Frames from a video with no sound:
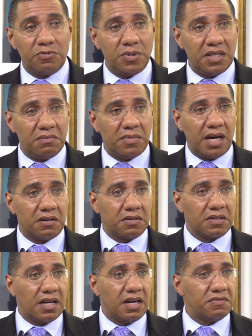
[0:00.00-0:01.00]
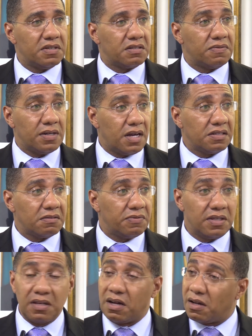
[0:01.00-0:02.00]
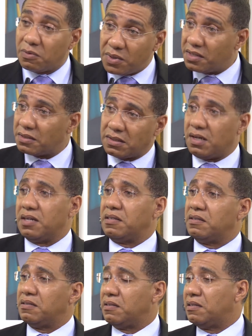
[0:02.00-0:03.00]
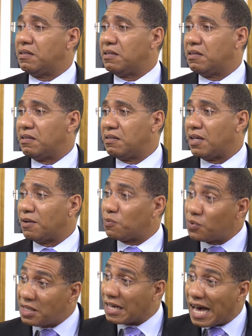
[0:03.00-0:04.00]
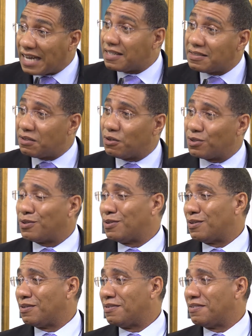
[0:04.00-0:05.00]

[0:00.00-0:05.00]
read Marcus Garvey's philosophy, he always thought that we had it in us.